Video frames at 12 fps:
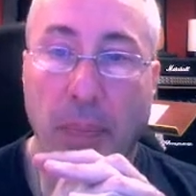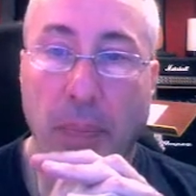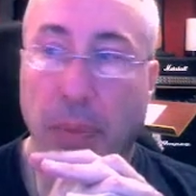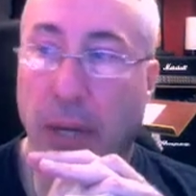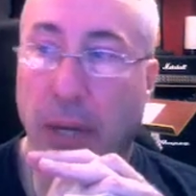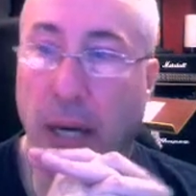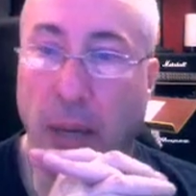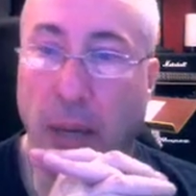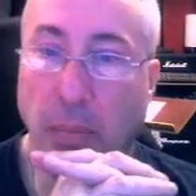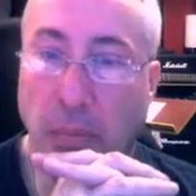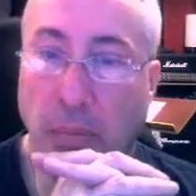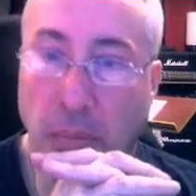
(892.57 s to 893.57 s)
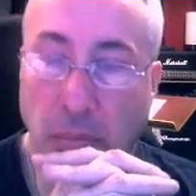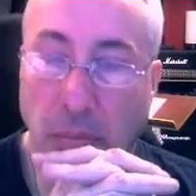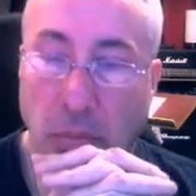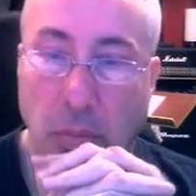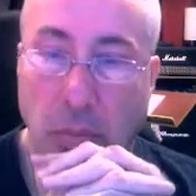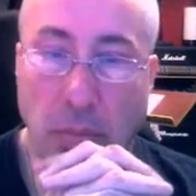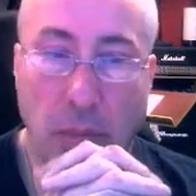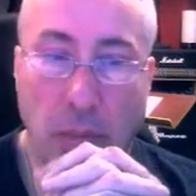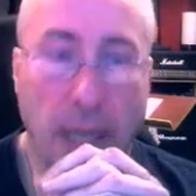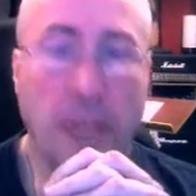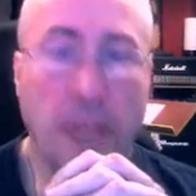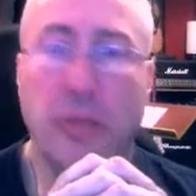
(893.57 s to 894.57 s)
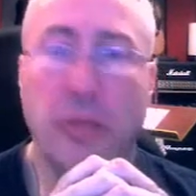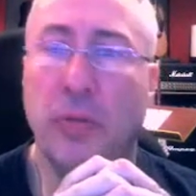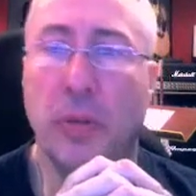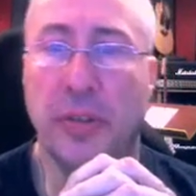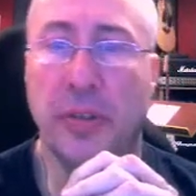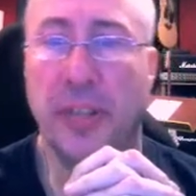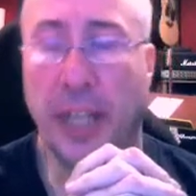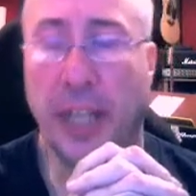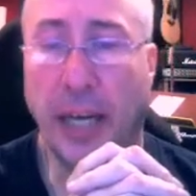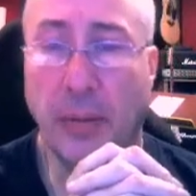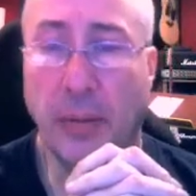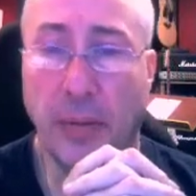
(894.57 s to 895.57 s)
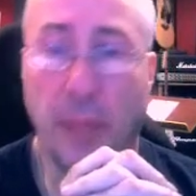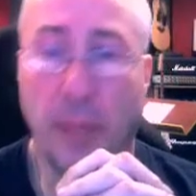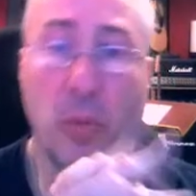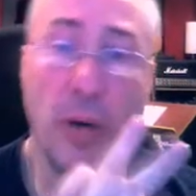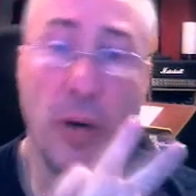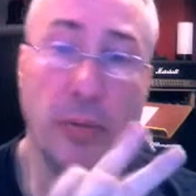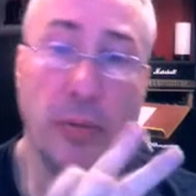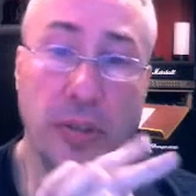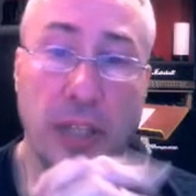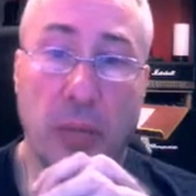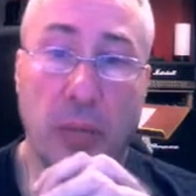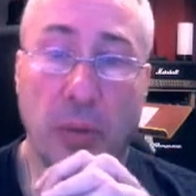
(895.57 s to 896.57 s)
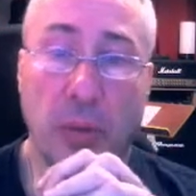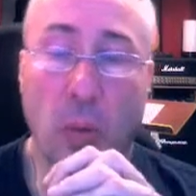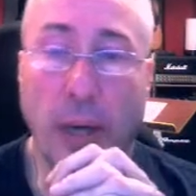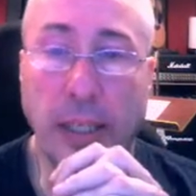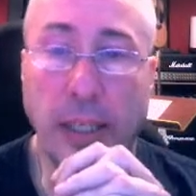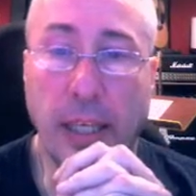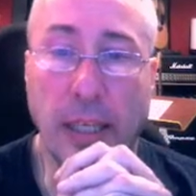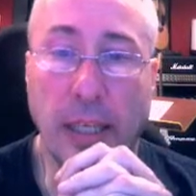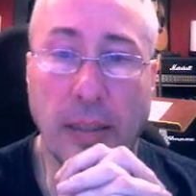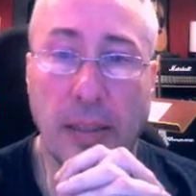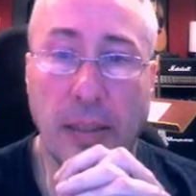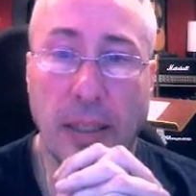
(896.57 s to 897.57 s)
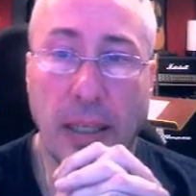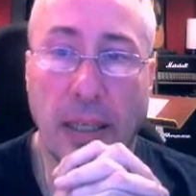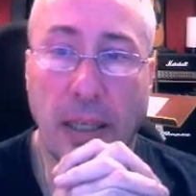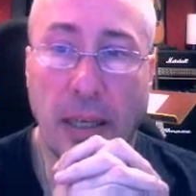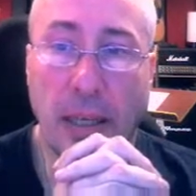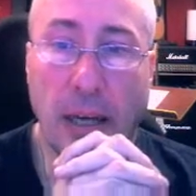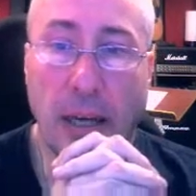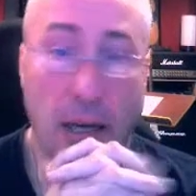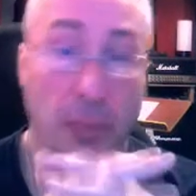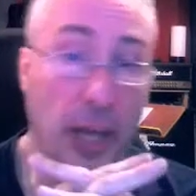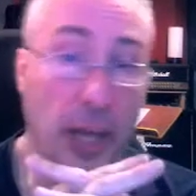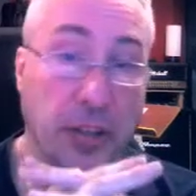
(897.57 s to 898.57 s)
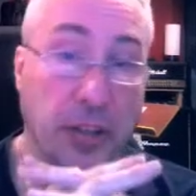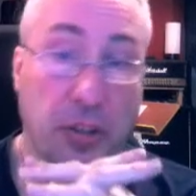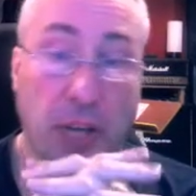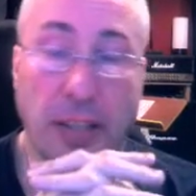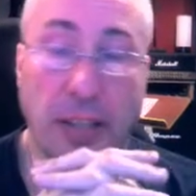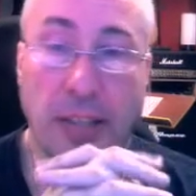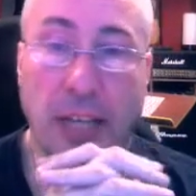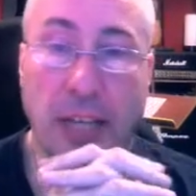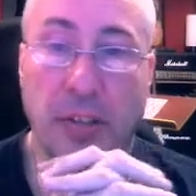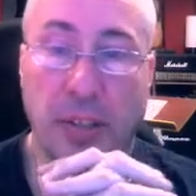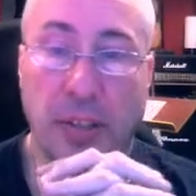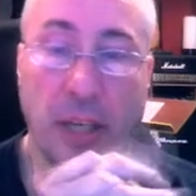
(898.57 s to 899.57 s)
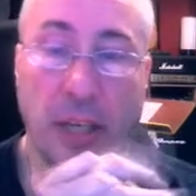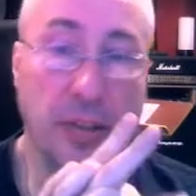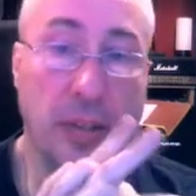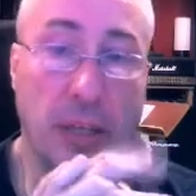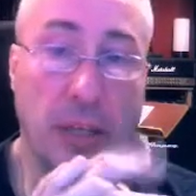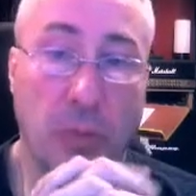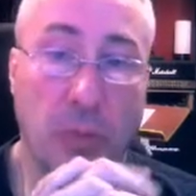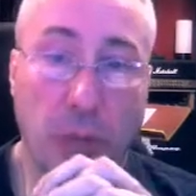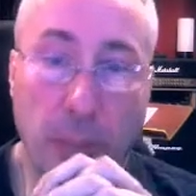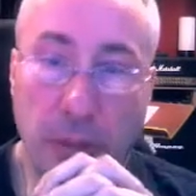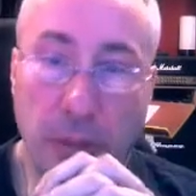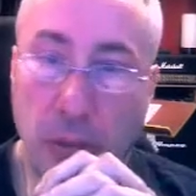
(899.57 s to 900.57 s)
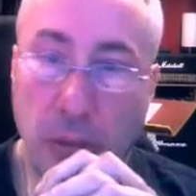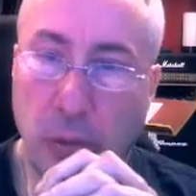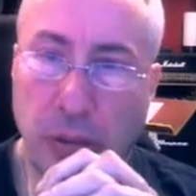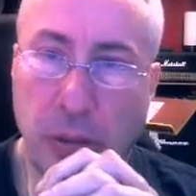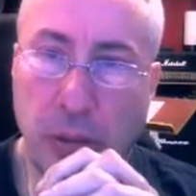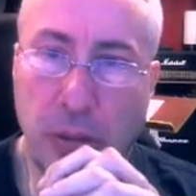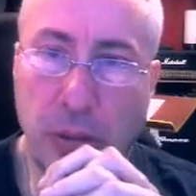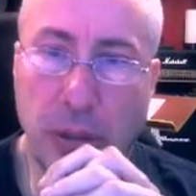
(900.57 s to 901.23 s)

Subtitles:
I had 2 rules today. Number 1, it was stick with the white keys as you tried this exercise. And rule number 2 was use your